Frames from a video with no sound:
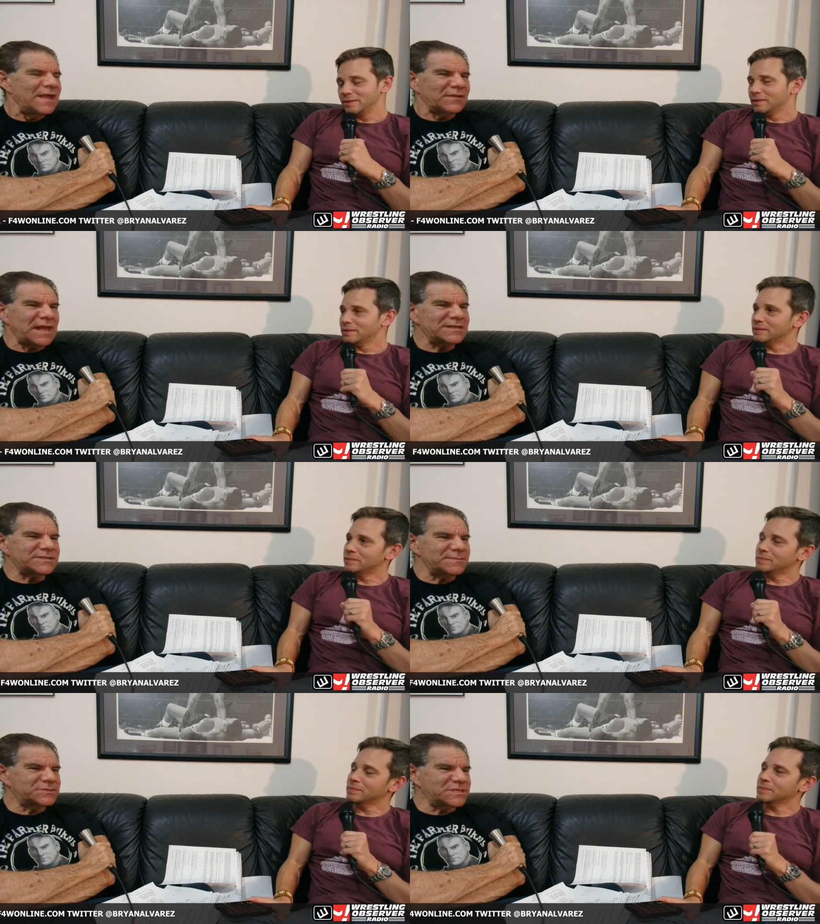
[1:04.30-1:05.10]
Speaker 1: The last
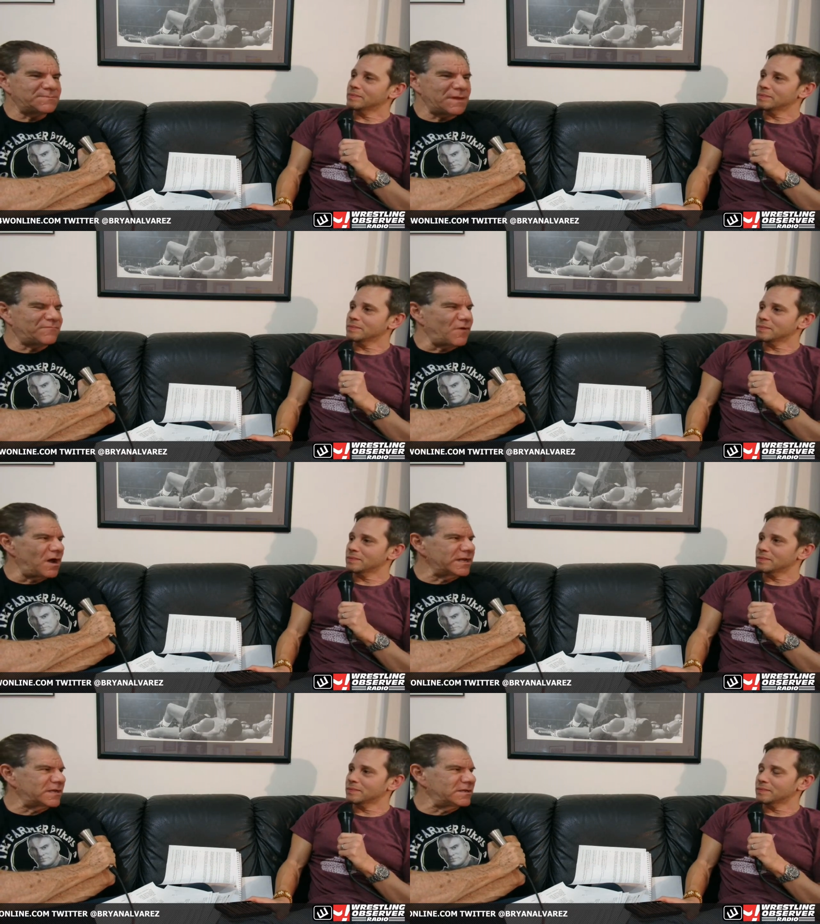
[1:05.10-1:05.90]
time Stipe
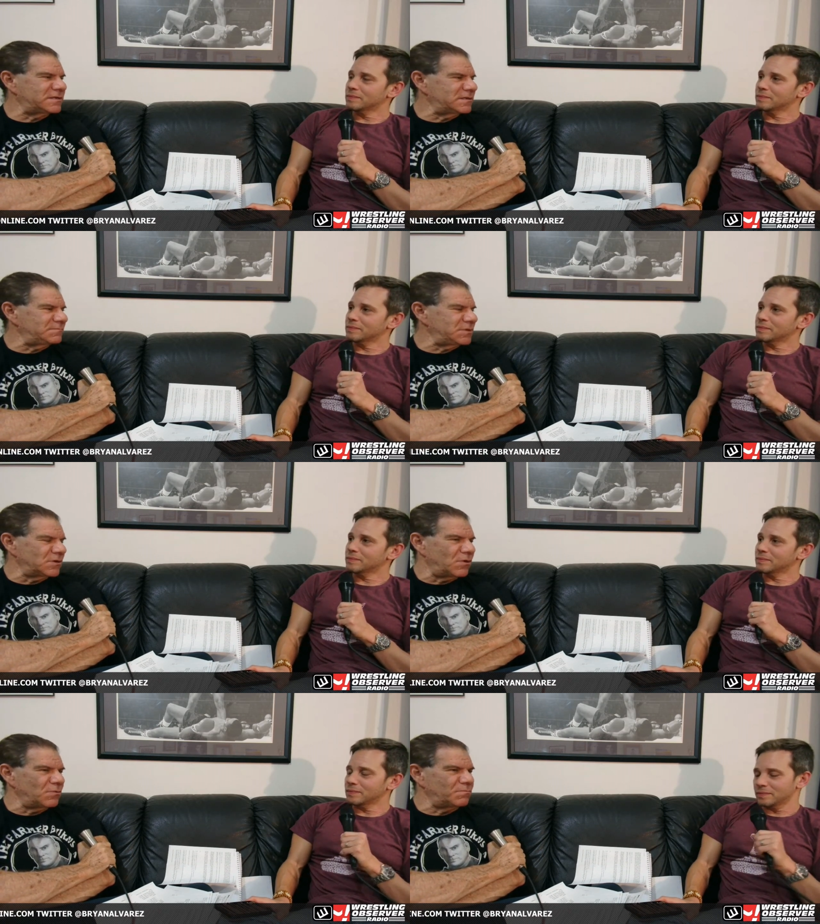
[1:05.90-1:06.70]
fought, he, he you
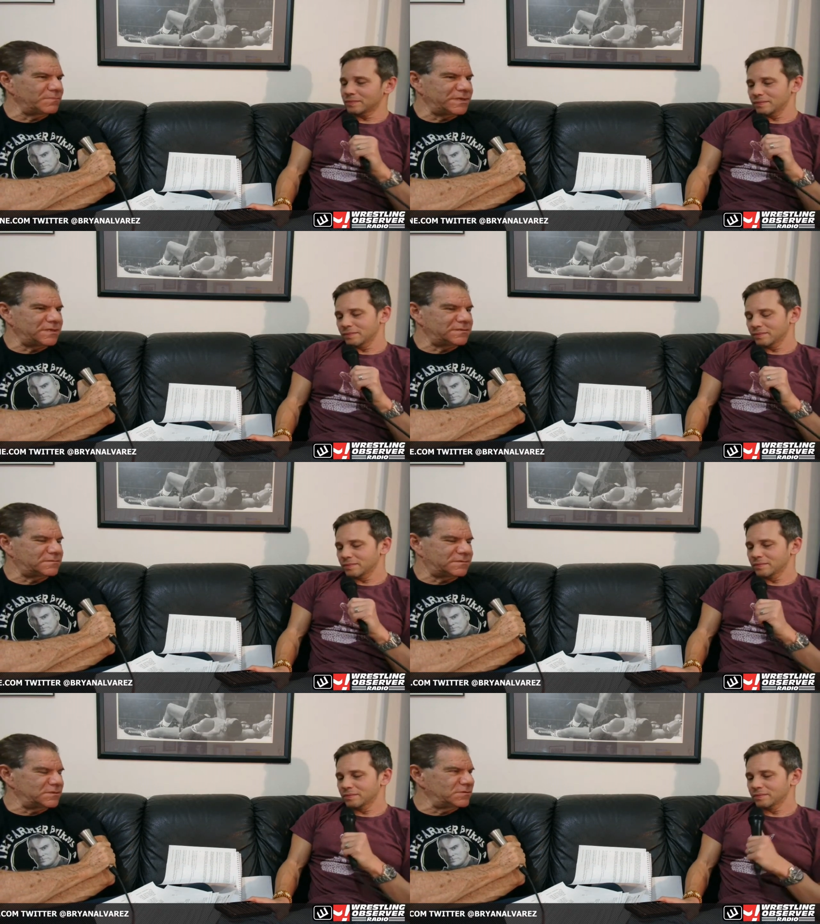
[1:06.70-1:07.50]
know he
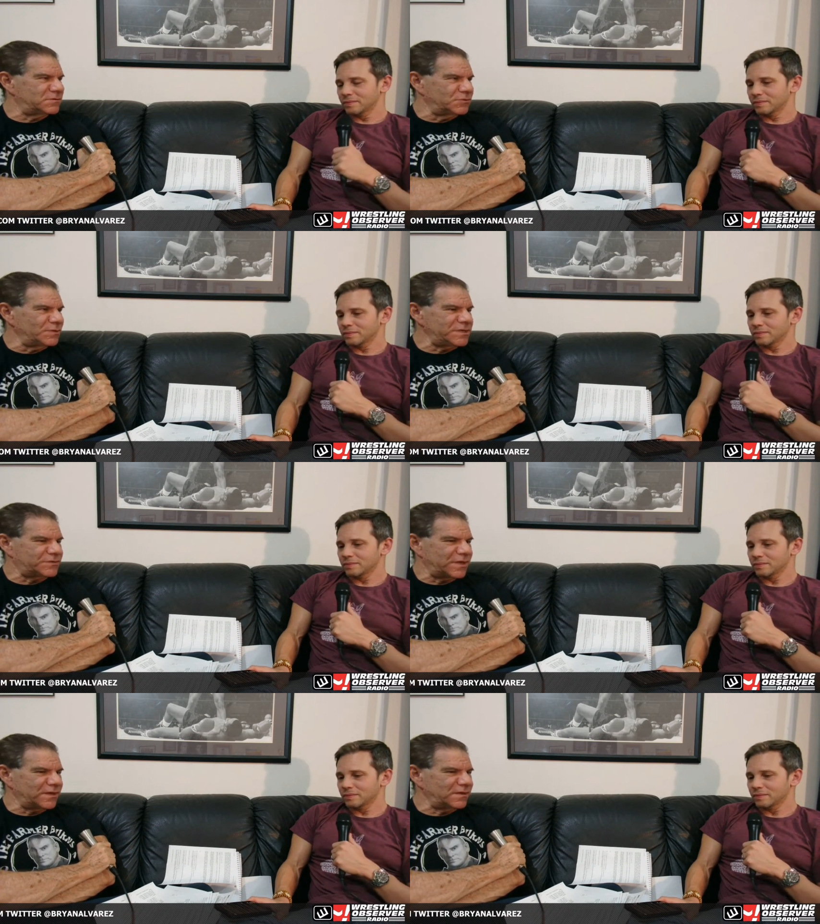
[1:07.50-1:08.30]
didn't do
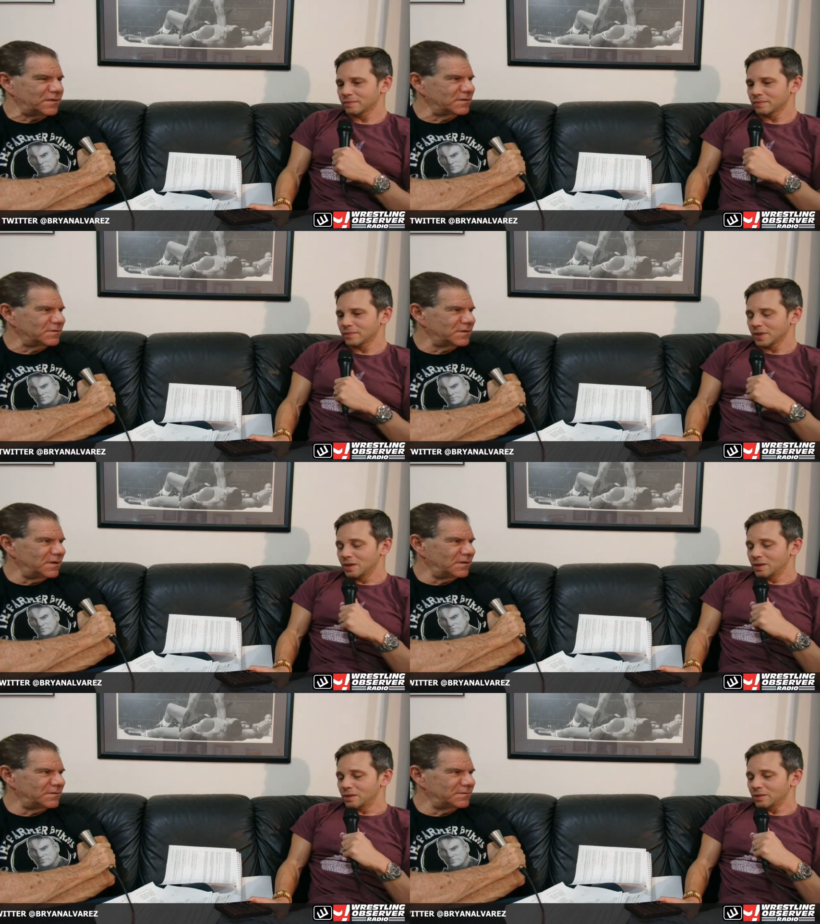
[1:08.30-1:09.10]
anything.
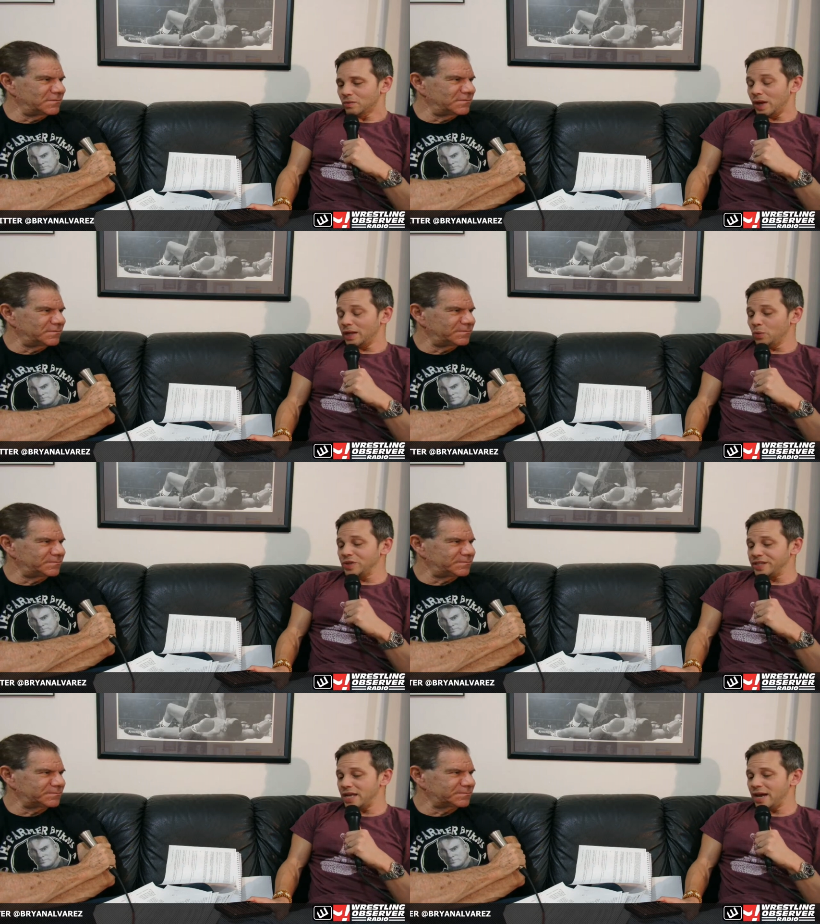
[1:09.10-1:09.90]
You know.
Speaker 2: Well, he
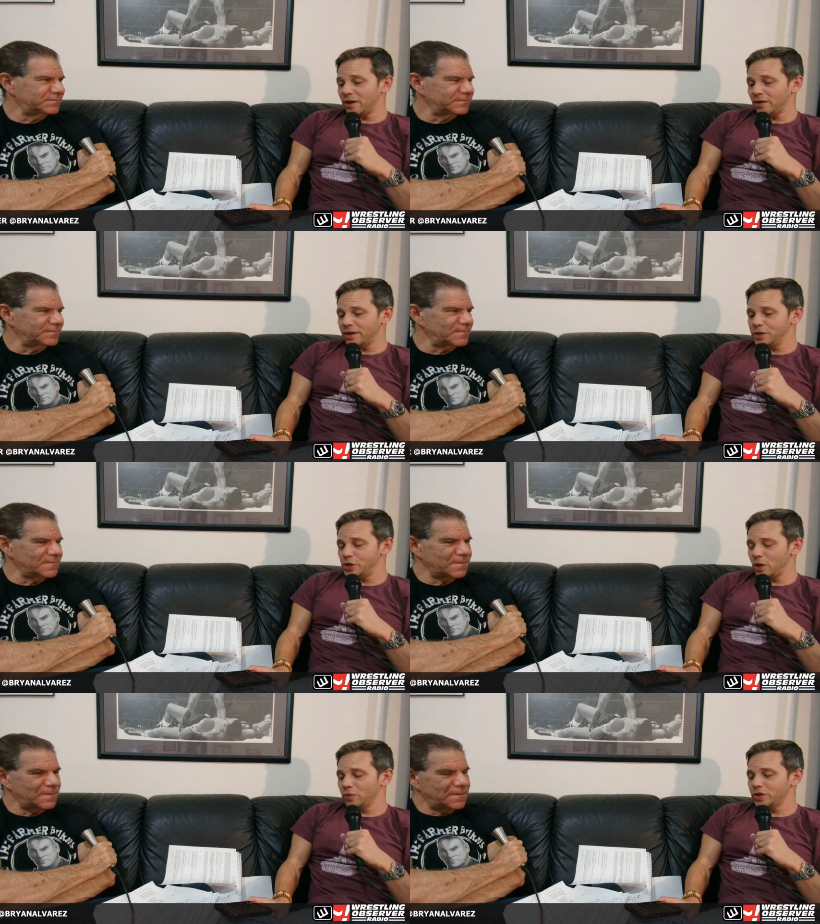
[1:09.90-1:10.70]
was there, and
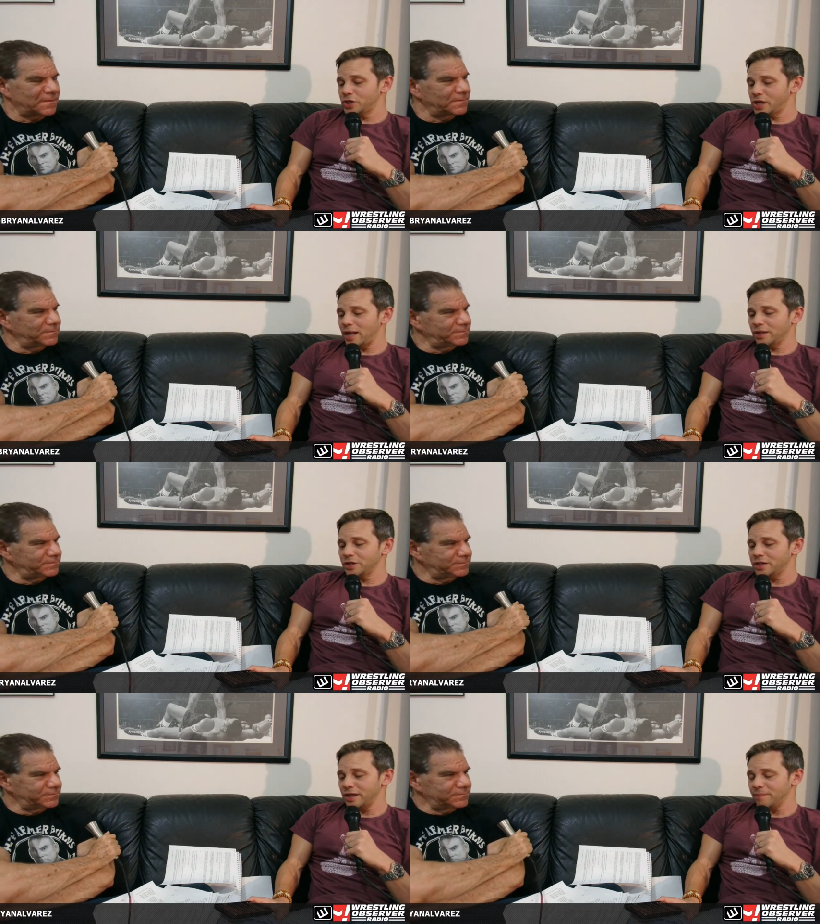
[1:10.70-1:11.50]
Jones
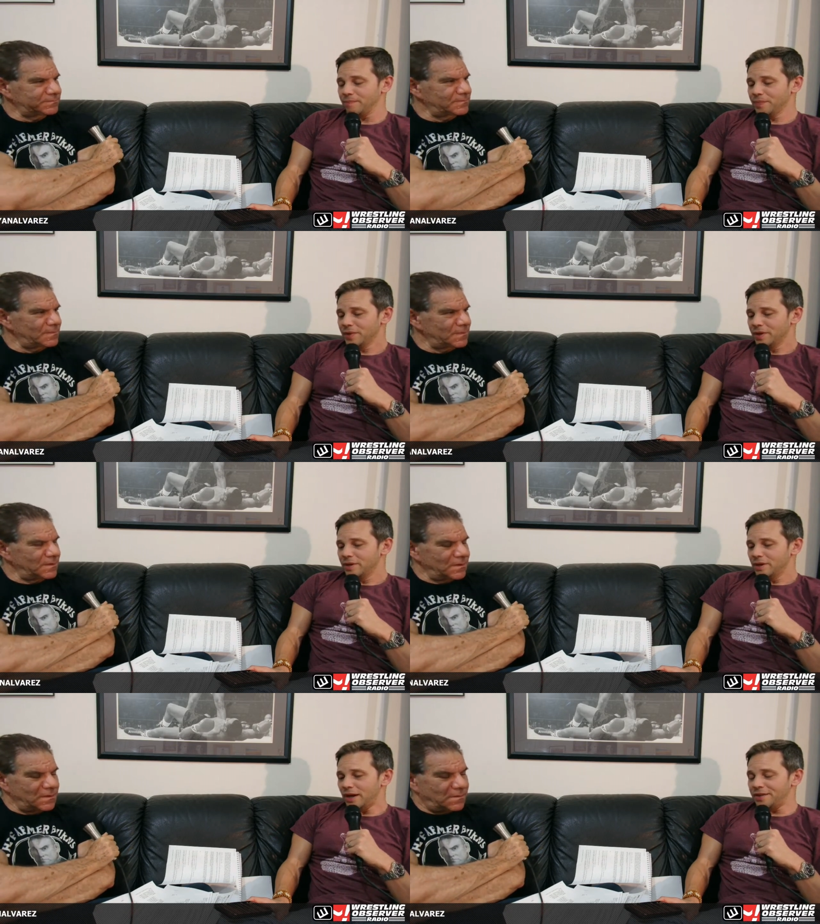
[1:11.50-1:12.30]
challenged him,
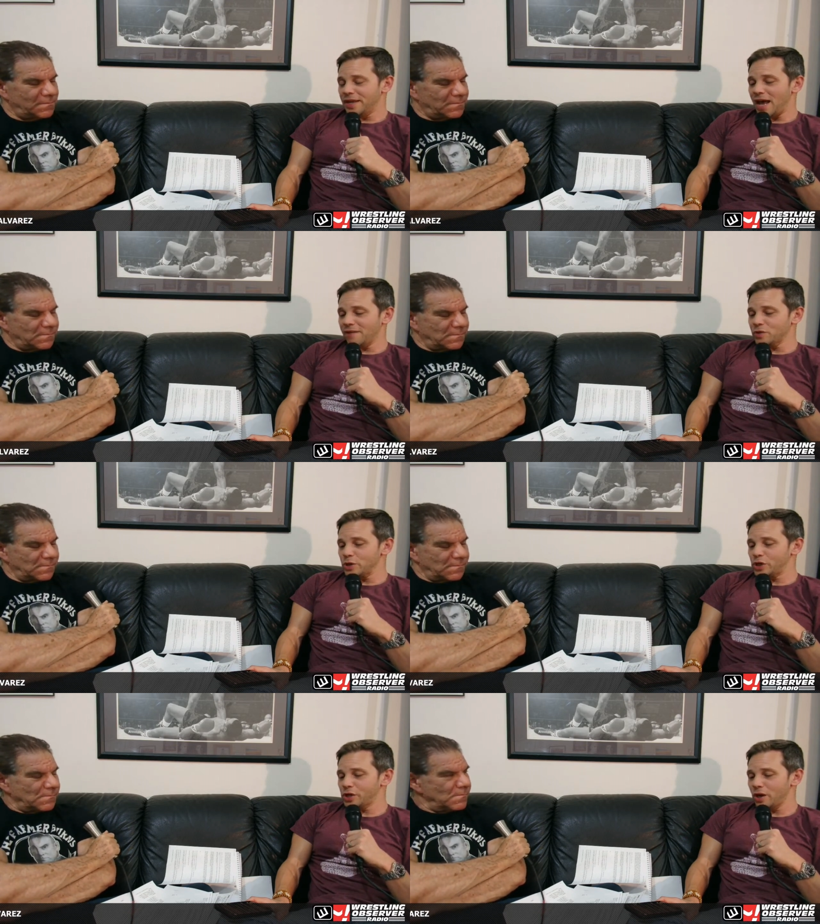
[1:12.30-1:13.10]
and then after
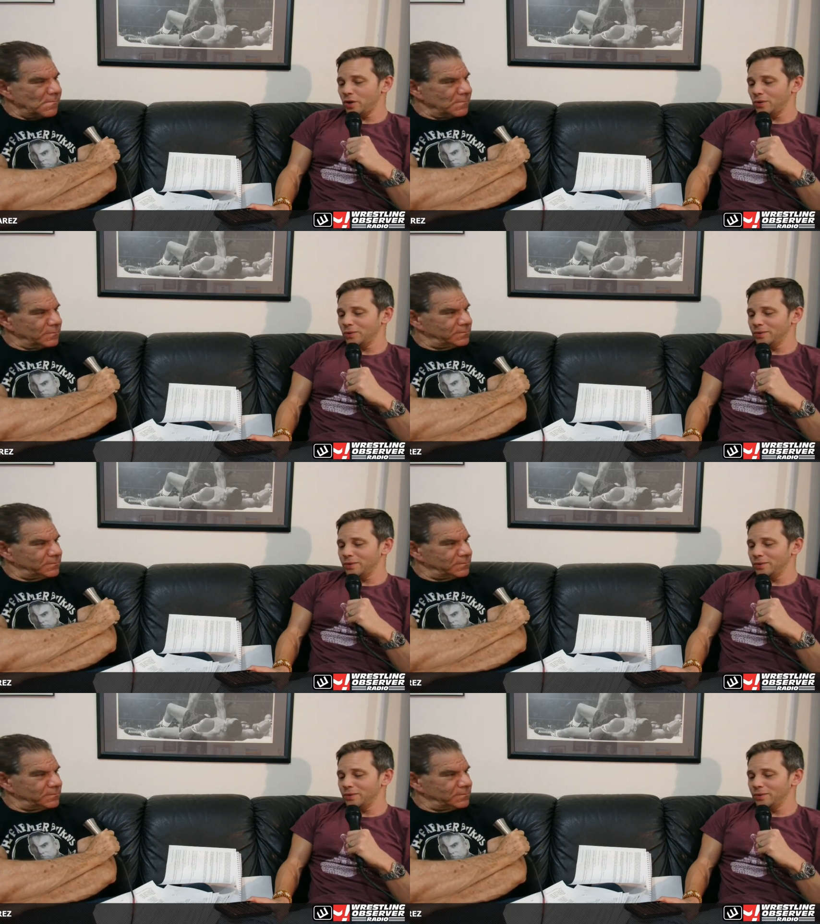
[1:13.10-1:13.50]
the show,